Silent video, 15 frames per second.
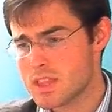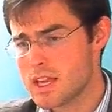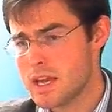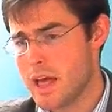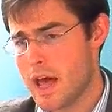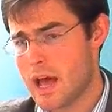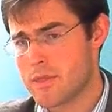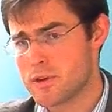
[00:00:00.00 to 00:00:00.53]

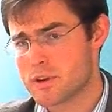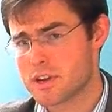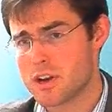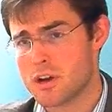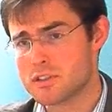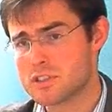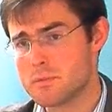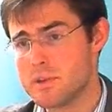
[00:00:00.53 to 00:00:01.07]
There can
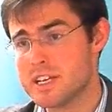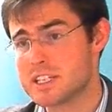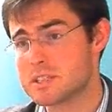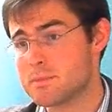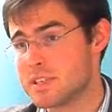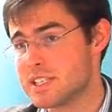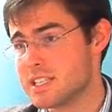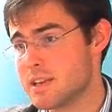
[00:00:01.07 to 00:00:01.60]
also be a
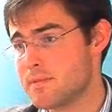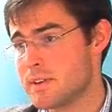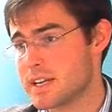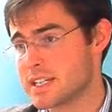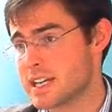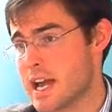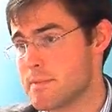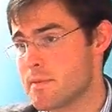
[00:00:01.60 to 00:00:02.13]
specific
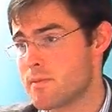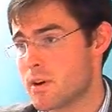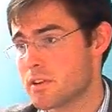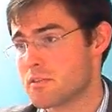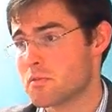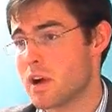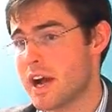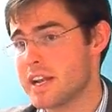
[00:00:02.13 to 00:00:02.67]
type of
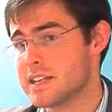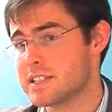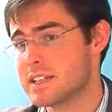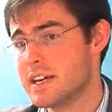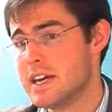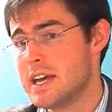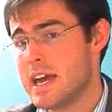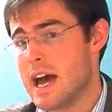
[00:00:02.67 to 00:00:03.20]
arthritis
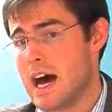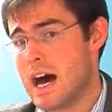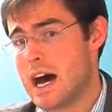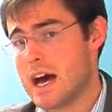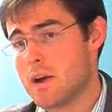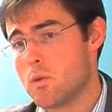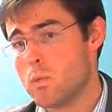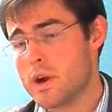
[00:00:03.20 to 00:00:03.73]

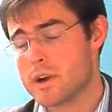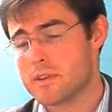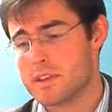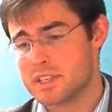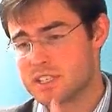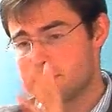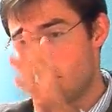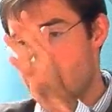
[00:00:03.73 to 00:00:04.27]
where the
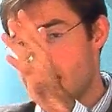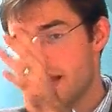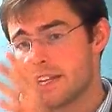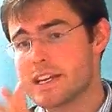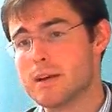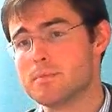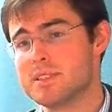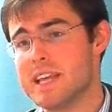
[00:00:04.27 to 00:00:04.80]
spine
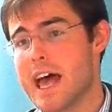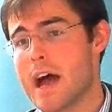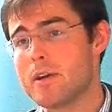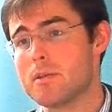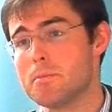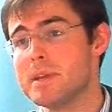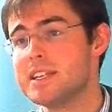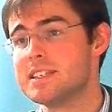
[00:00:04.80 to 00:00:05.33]
comes down
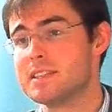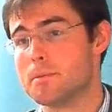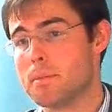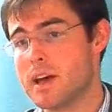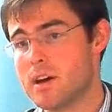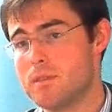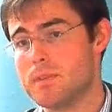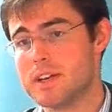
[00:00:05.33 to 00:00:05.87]
and meets the
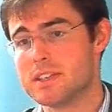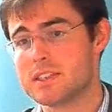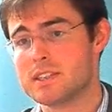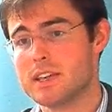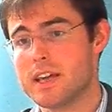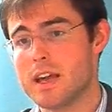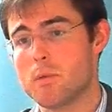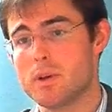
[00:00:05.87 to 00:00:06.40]
pelvis
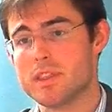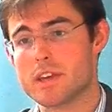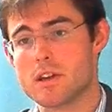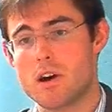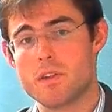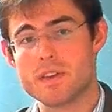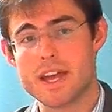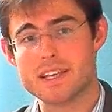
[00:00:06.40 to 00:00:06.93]
at what they
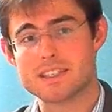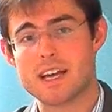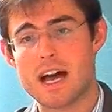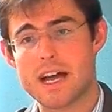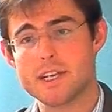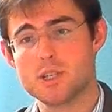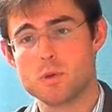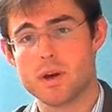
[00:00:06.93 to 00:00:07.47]
call the
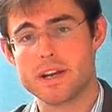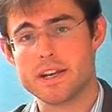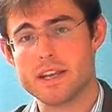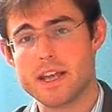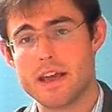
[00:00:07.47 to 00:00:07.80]
SI joint.